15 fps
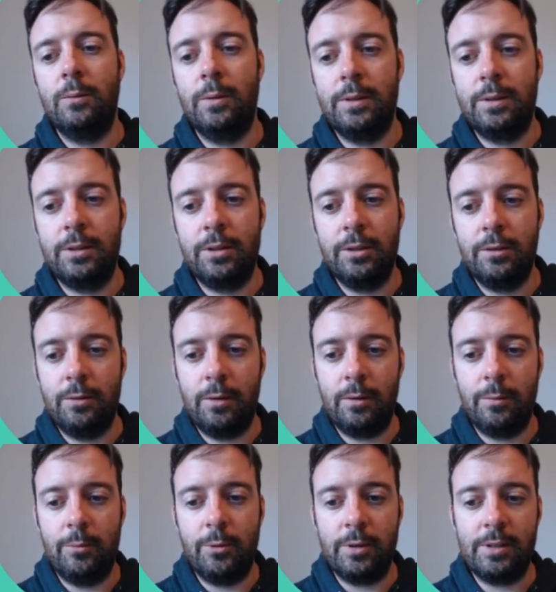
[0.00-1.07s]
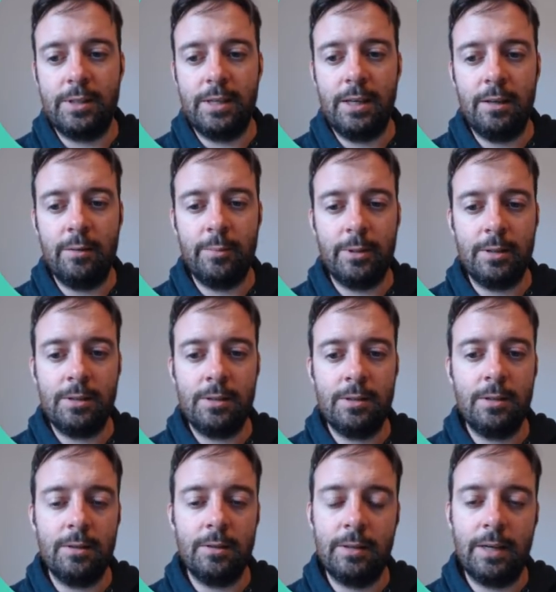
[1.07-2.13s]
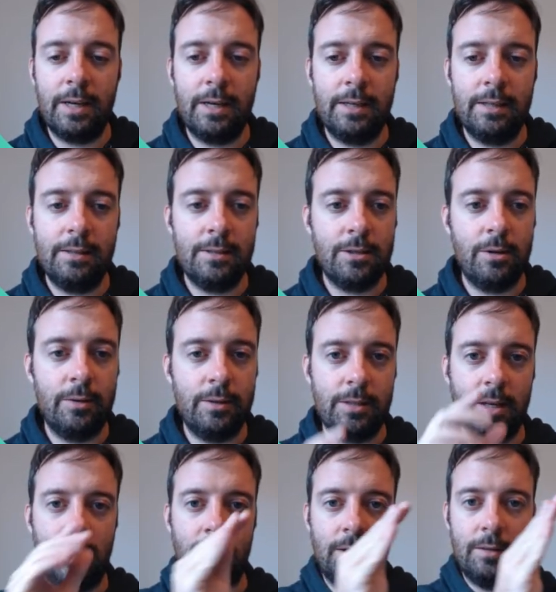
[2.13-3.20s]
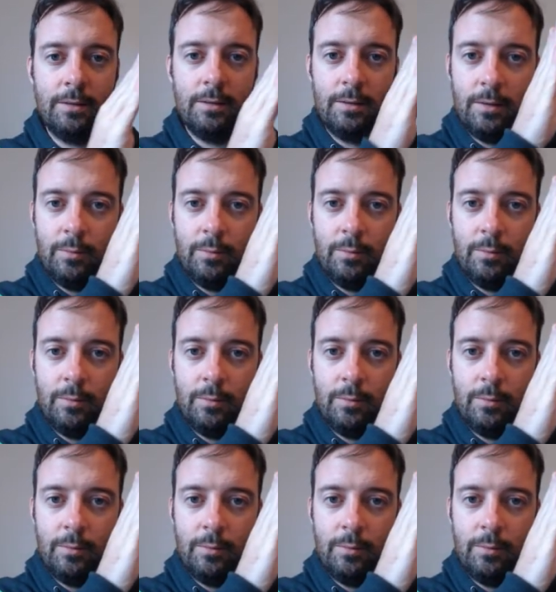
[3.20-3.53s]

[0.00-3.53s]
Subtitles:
with two or more syllables, okay, so it's like